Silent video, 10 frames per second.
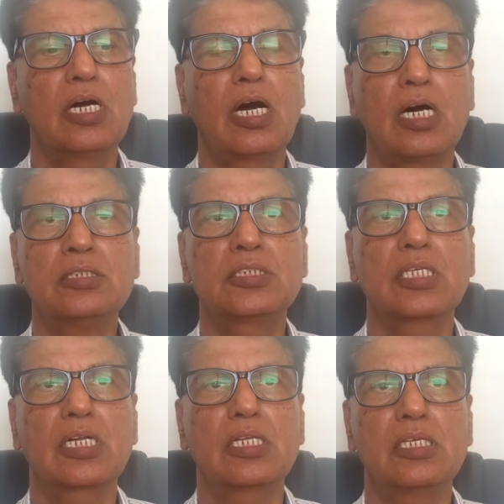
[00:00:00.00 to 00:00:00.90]

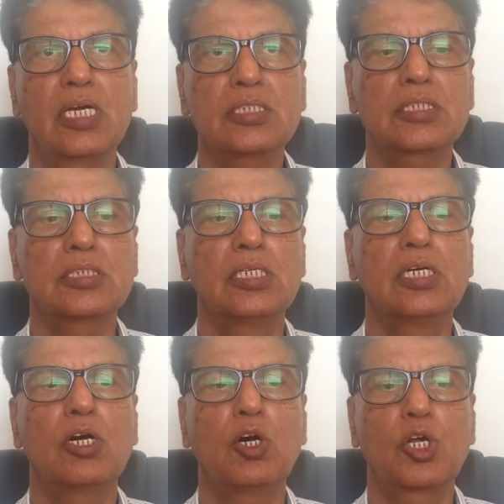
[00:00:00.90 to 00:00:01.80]
Answer yes
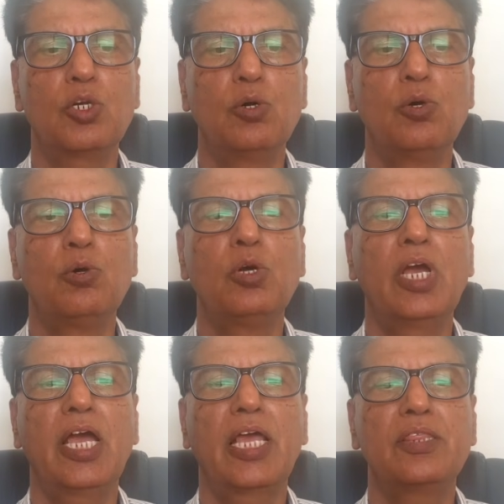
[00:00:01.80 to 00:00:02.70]
or no
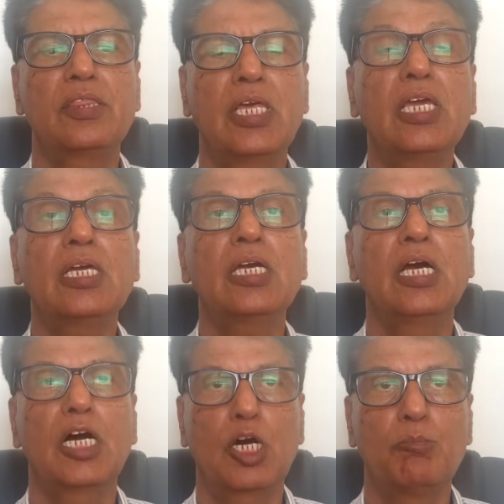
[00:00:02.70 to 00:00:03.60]
and think
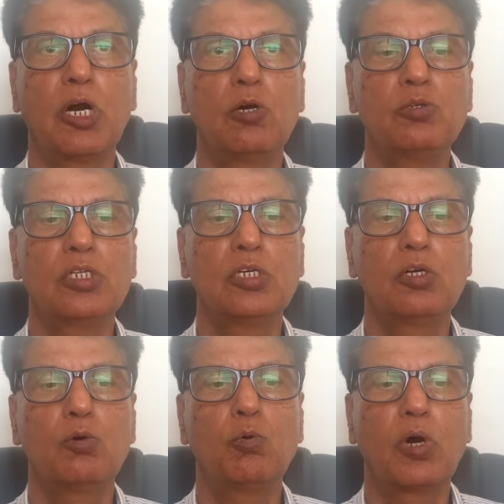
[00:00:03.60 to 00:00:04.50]
about
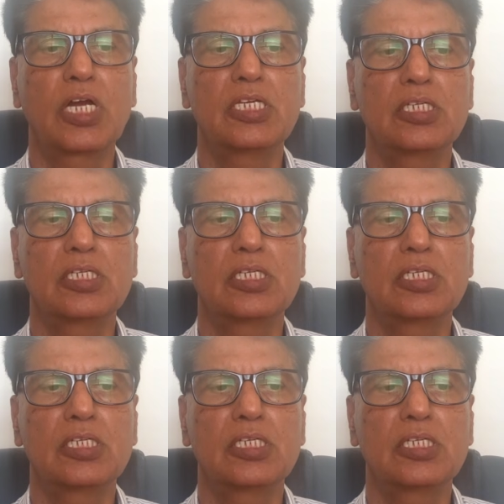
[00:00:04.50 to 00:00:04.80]
why.